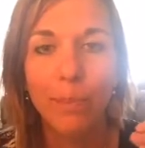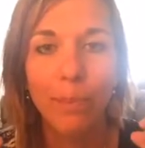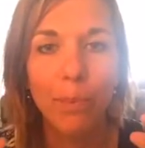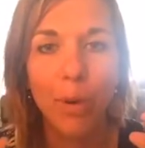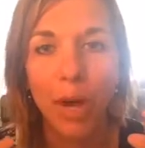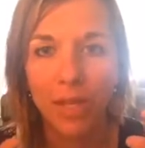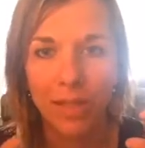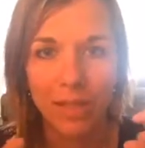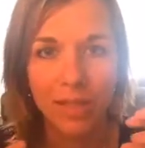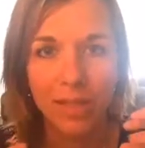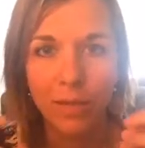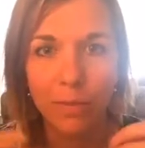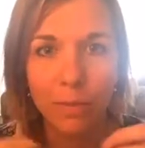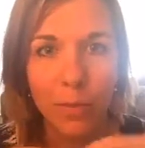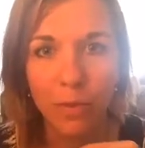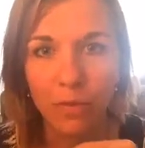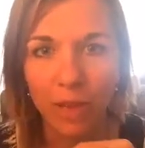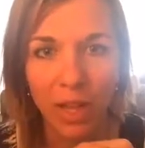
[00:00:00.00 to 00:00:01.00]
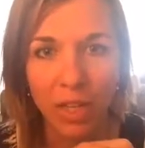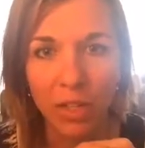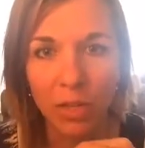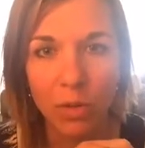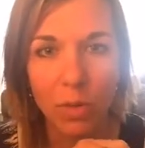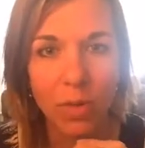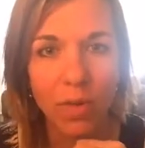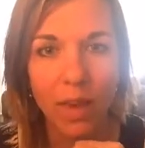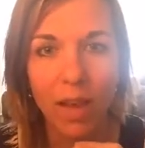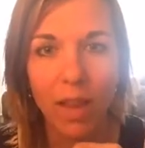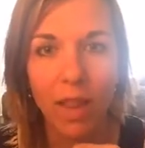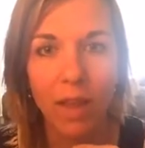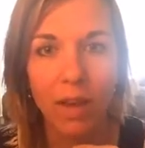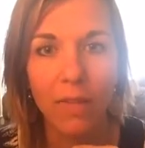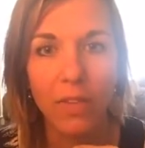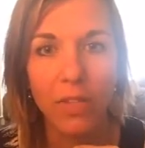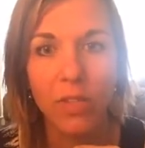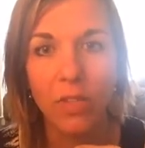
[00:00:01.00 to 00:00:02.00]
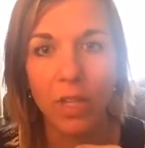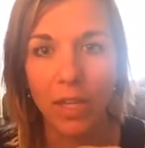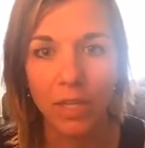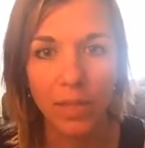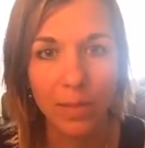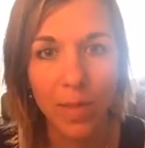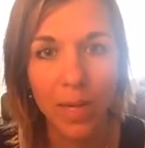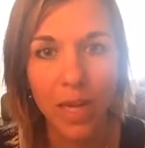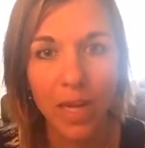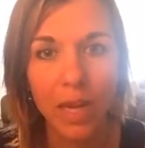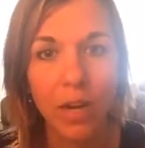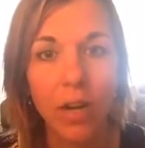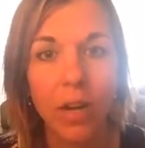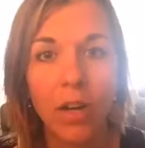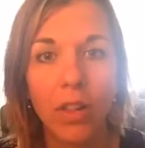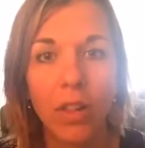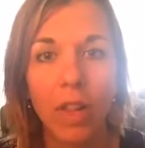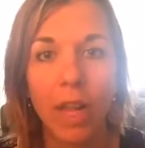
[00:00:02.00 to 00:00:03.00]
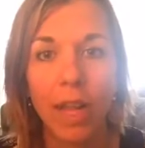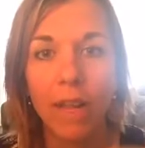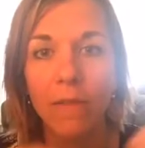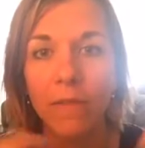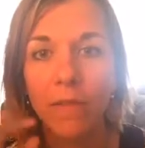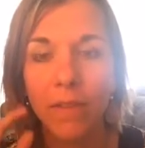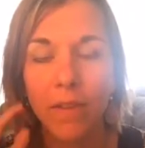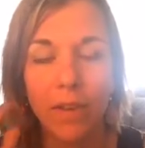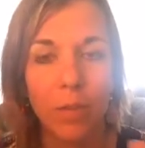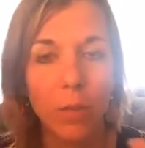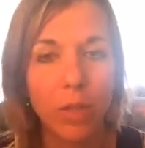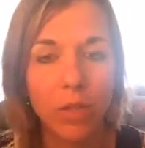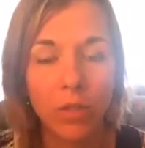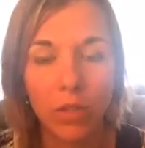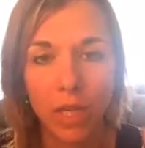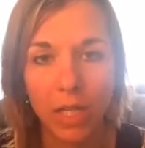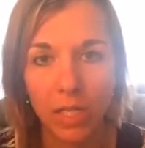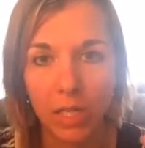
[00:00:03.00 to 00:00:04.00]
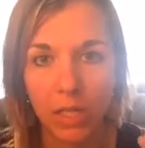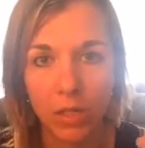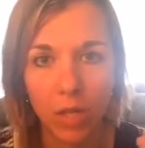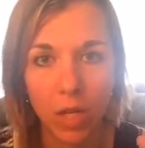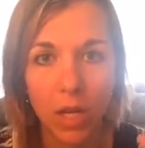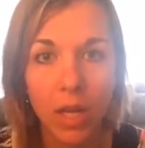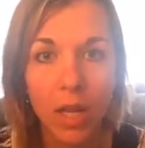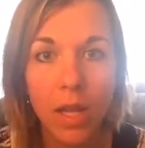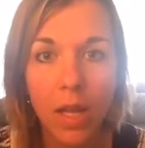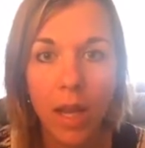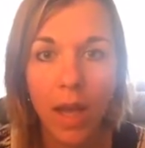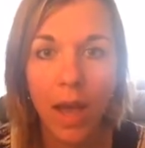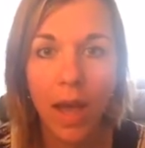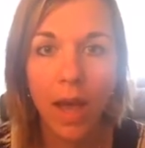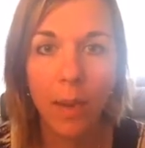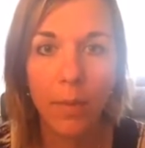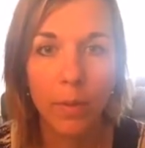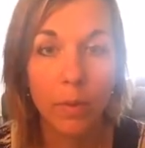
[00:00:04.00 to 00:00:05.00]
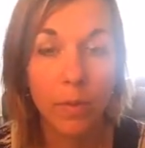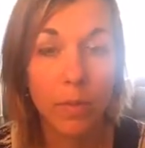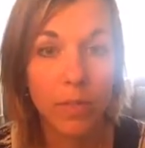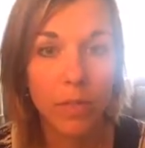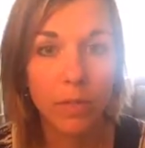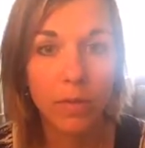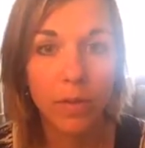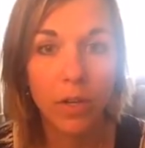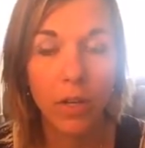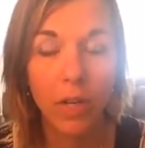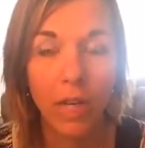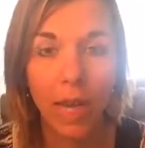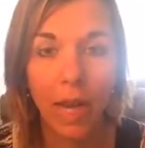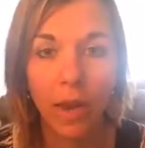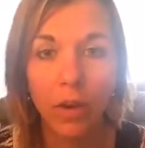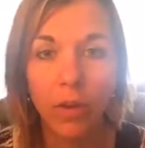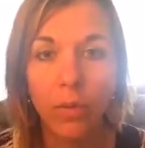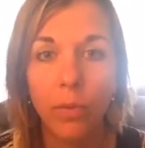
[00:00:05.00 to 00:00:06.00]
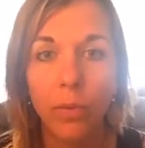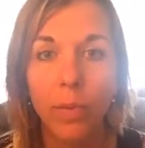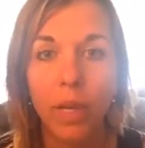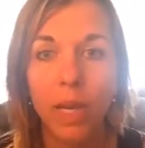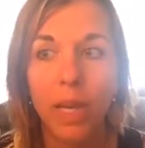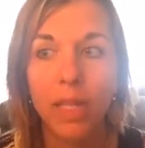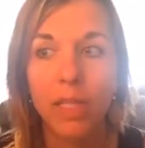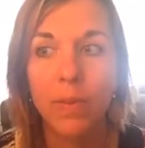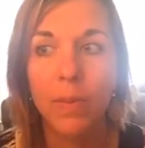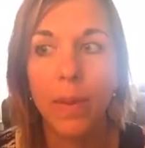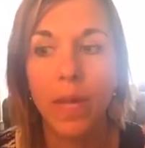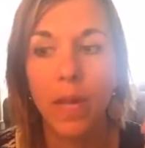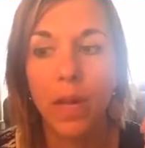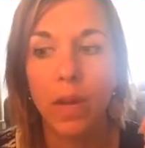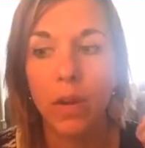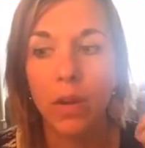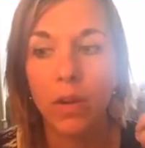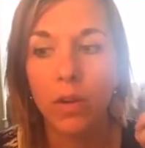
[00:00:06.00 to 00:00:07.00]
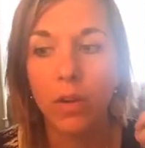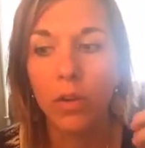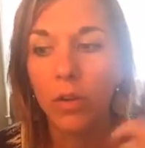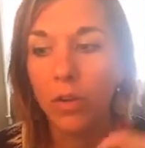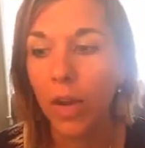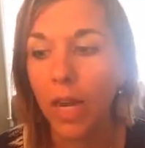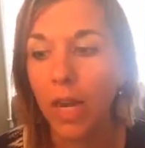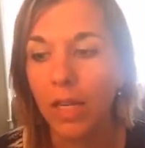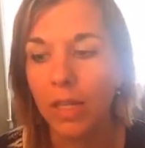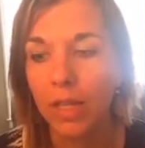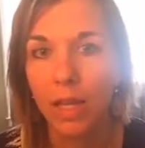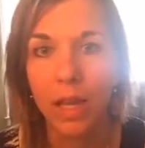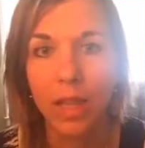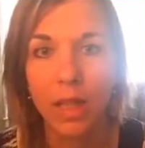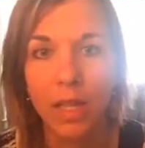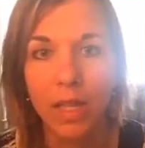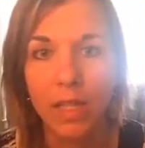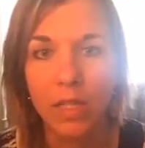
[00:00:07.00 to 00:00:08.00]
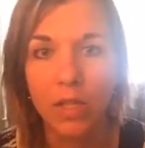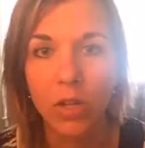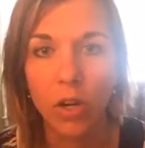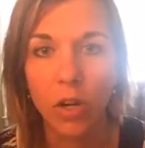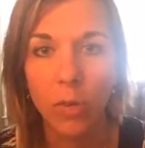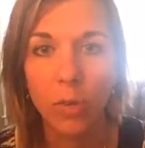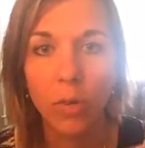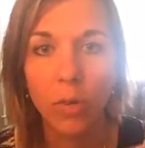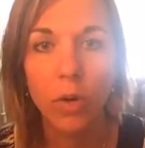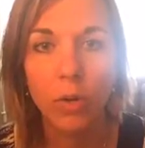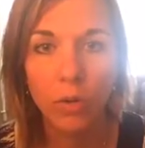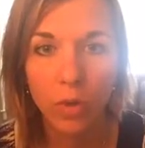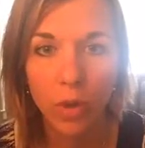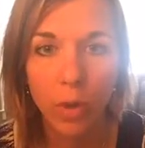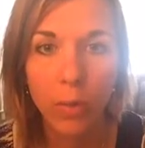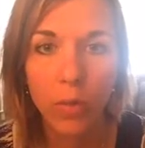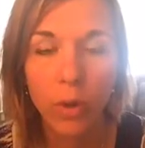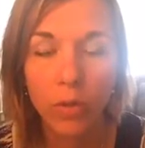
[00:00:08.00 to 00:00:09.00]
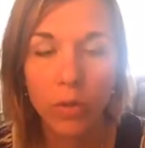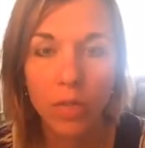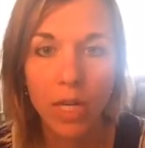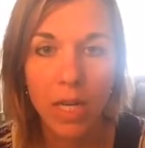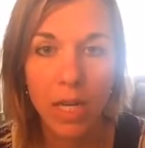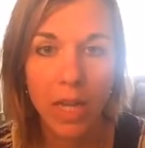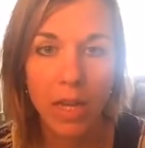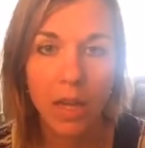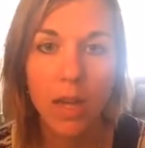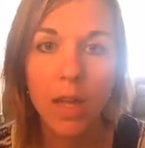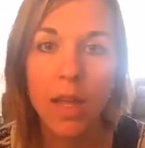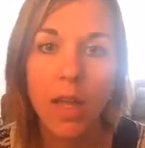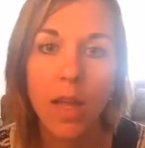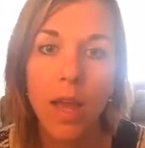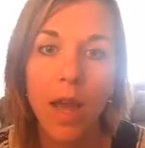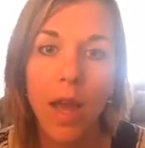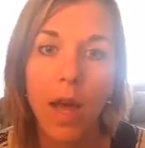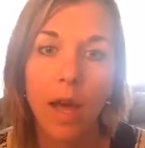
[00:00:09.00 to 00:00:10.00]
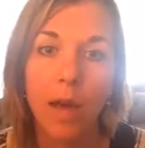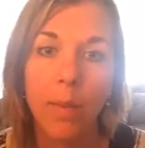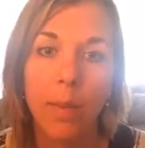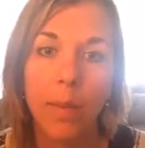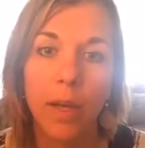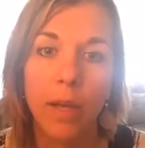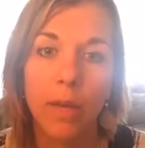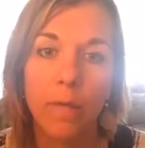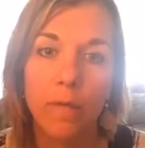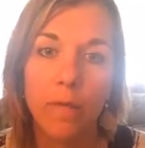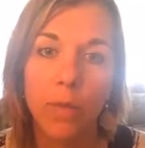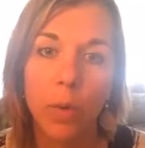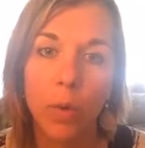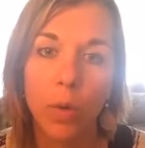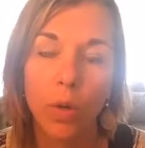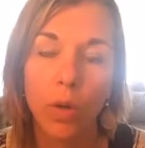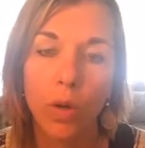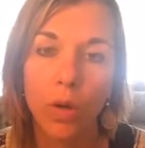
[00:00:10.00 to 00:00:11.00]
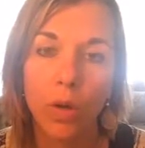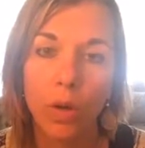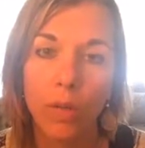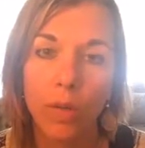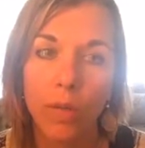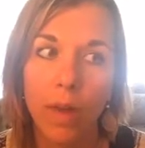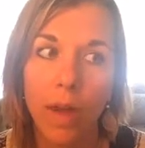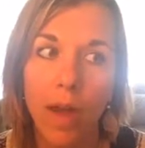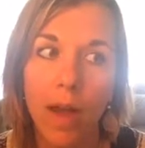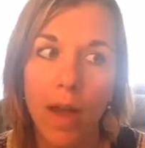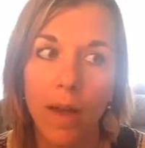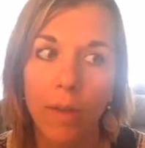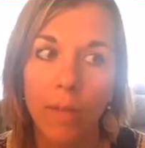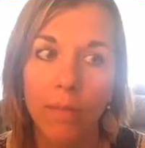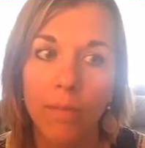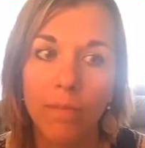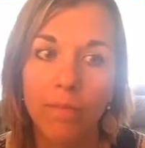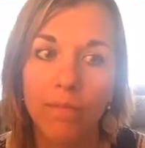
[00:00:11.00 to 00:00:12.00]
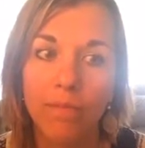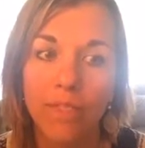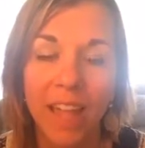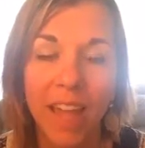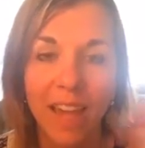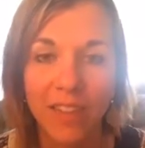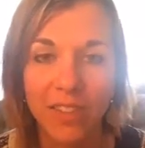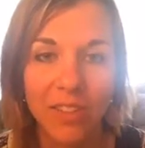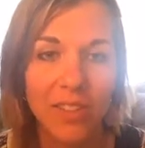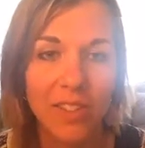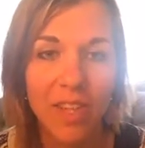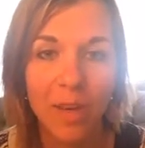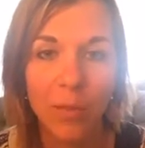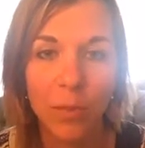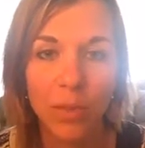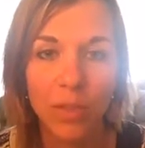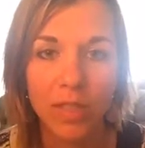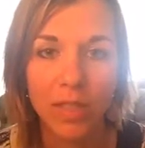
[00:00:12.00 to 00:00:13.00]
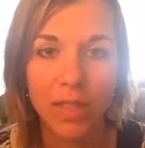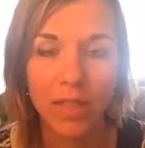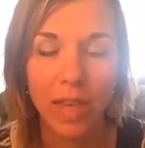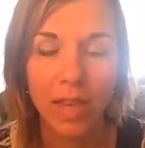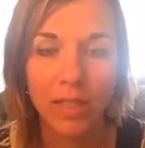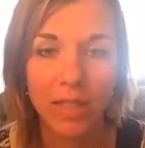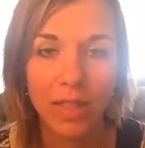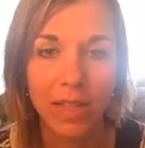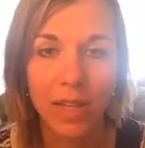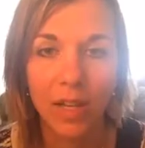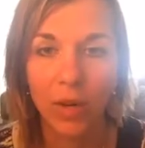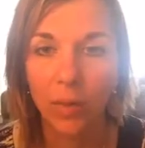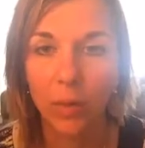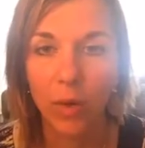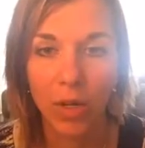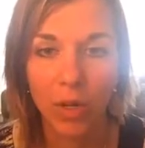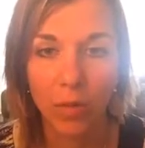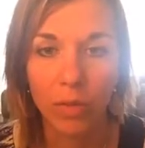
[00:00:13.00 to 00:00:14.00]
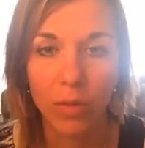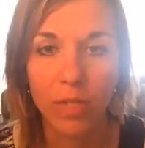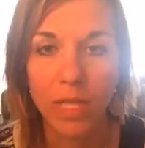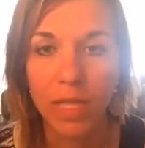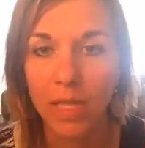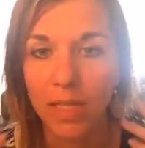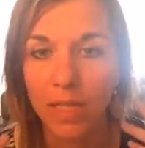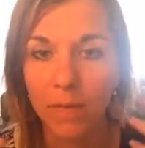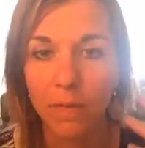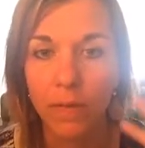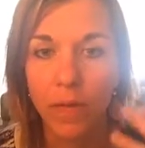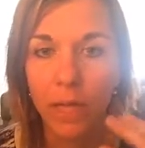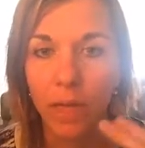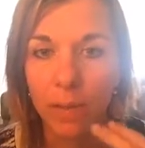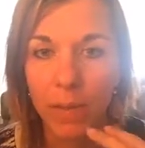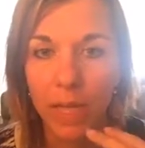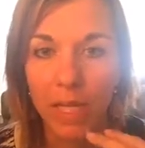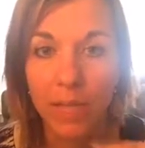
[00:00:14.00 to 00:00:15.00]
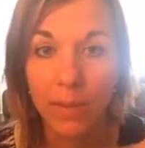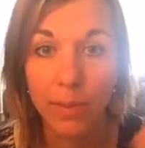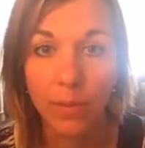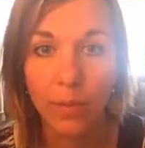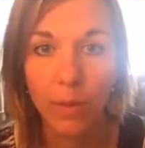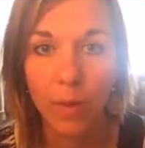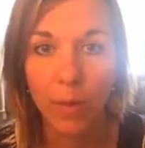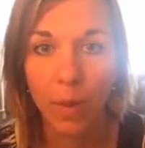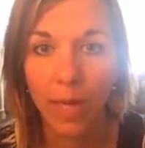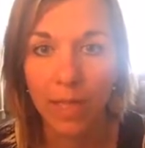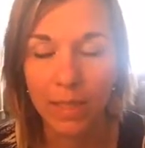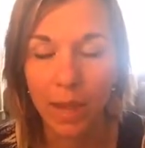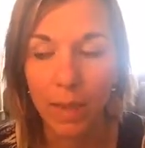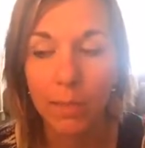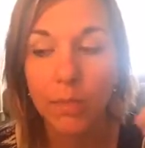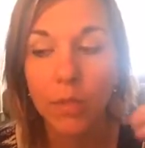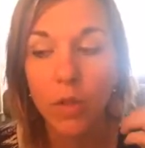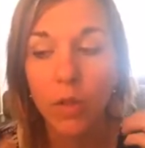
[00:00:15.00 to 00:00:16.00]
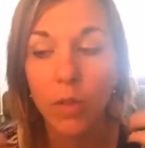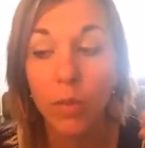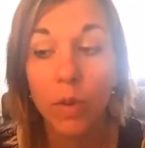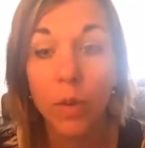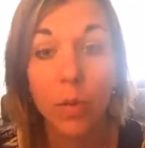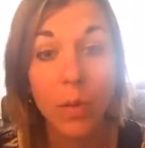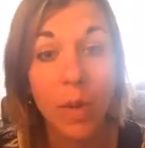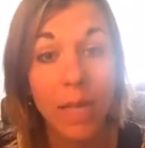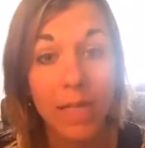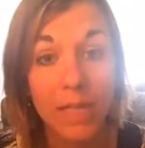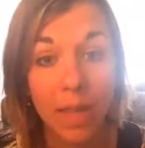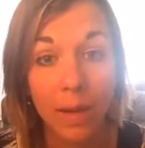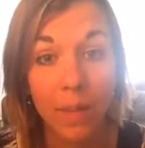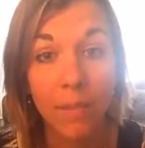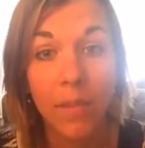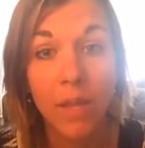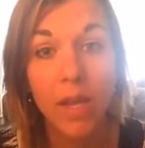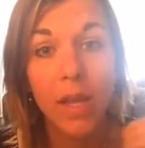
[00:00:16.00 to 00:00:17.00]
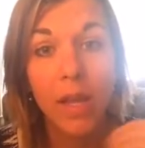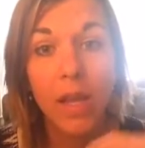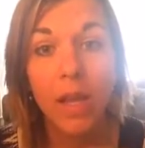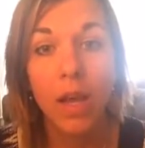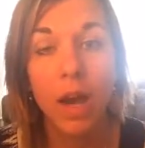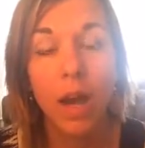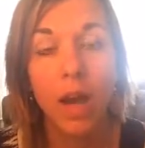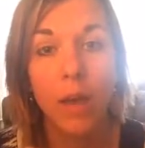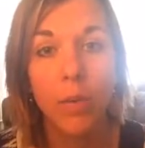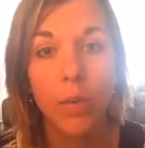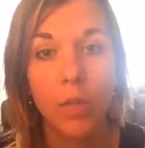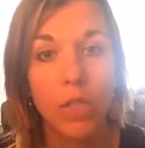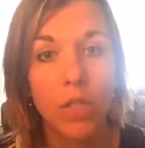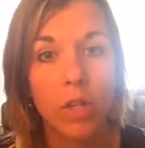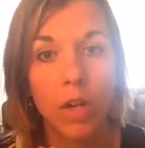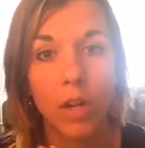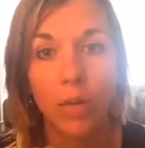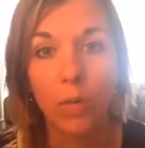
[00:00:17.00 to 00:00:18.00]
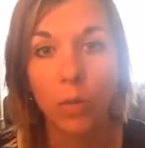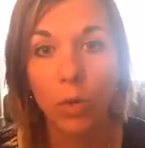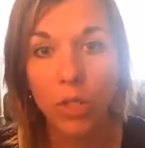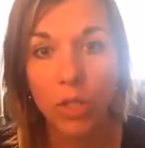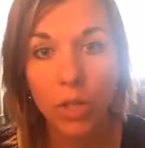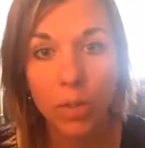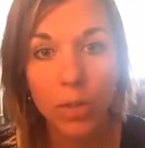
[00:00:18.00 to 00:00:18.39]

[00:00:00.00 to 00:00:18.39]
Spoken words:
process of perfection. We've had a lot of adjustment in our life with transition, and we're still figuring out, but it's been great to at least start approaching it for yeah, just seeing more success in our morning routines and feeling peace before he wakes up. So then when he wakes up, we turn on worship